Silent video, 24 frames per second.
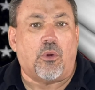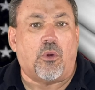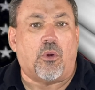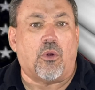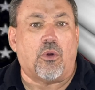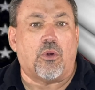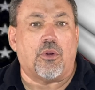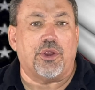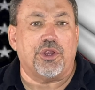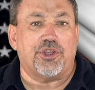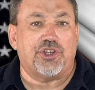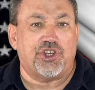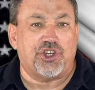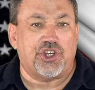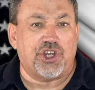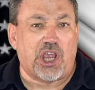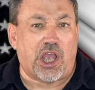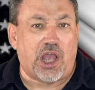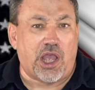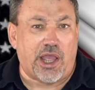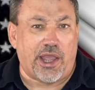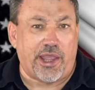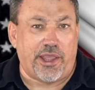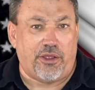or a
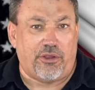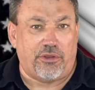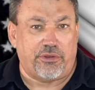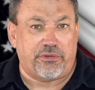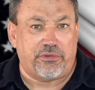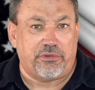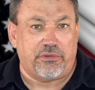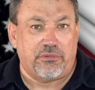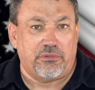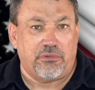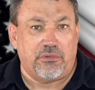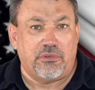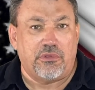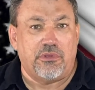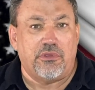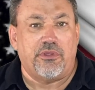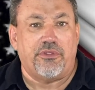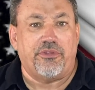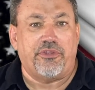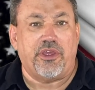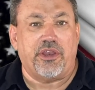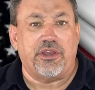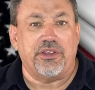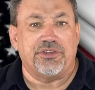child
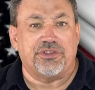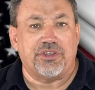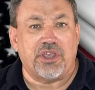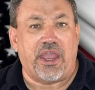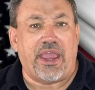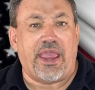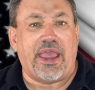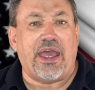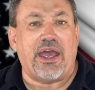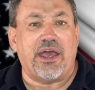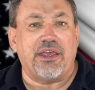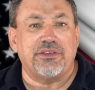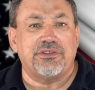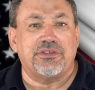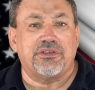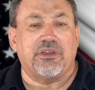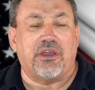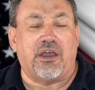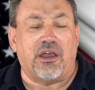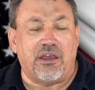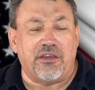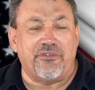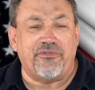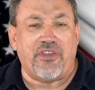that is as
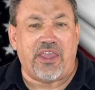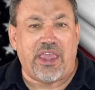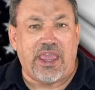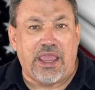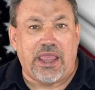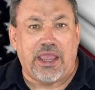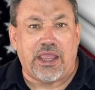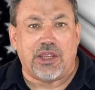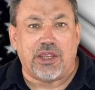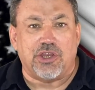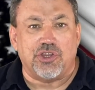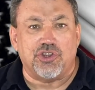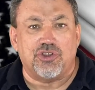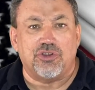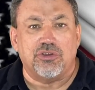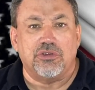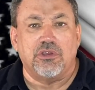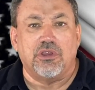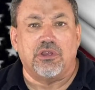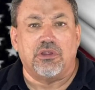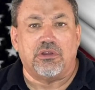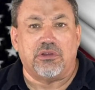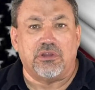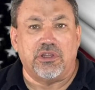of age
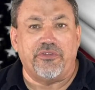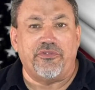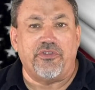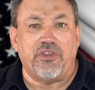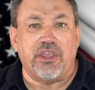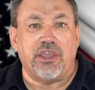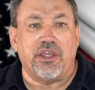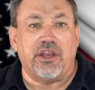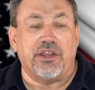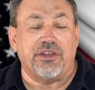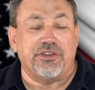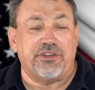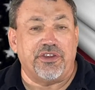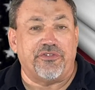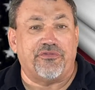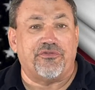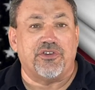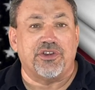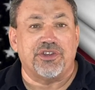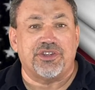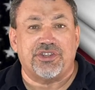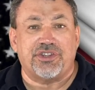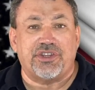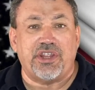living in a
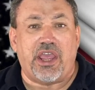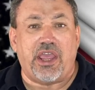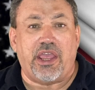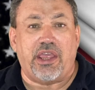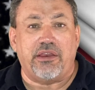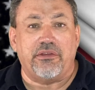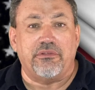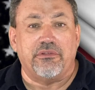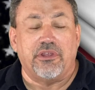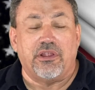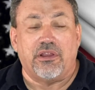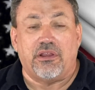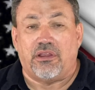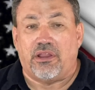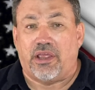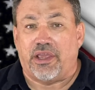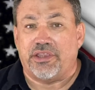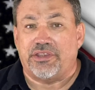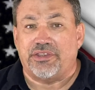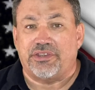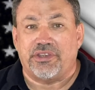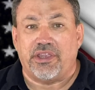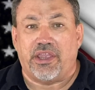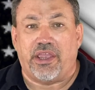different state, like,
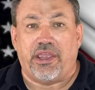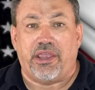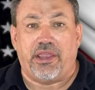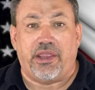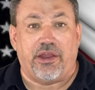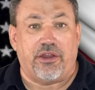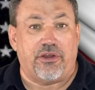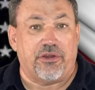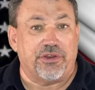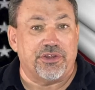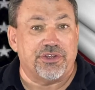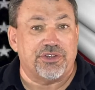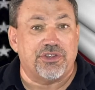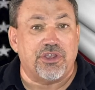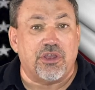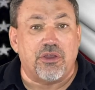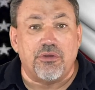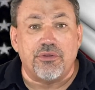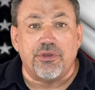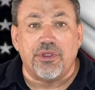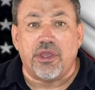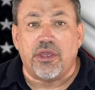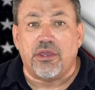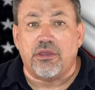say,
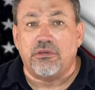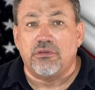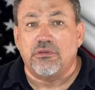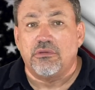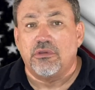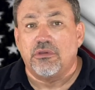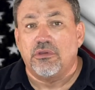Arizona